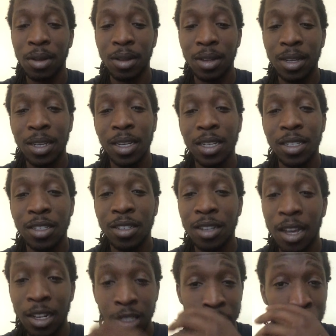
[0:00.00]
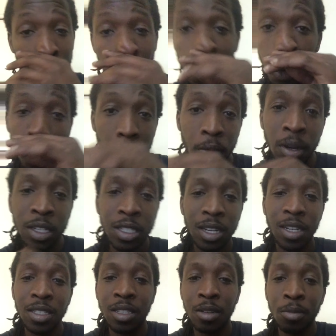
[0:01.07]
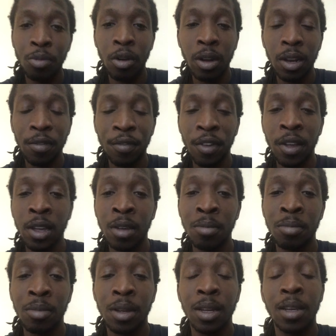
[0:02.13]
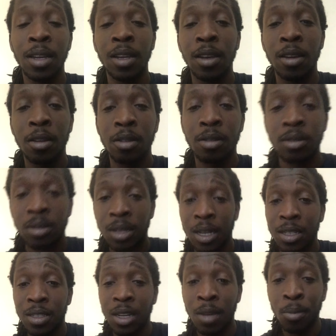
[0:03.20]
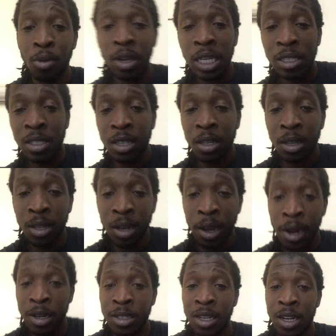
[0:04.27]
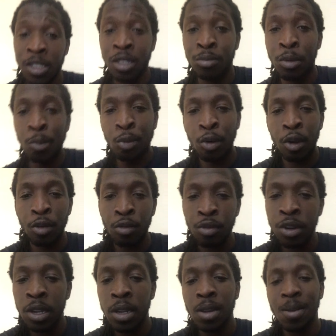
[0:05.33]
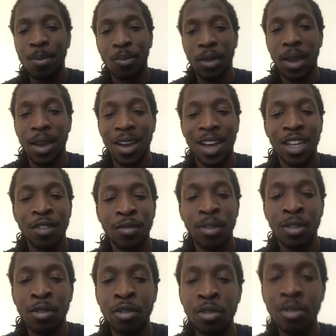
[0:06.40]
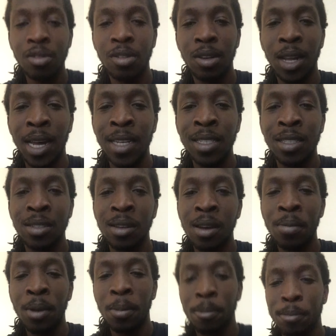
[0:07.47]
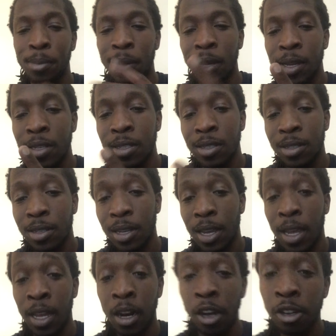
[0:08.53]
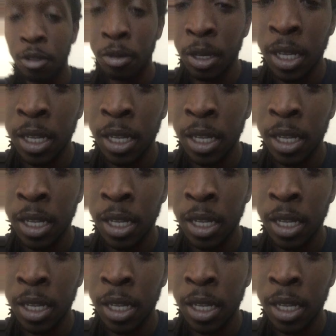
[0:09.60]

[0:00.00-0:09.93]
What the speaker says: Shout out to my boy Ray Ray. Shout out to the boy LaFlame. Shout out to that boy El Sticky Lair. Shout out to my boy Reed. As for usual, like, sub, and peace. And always,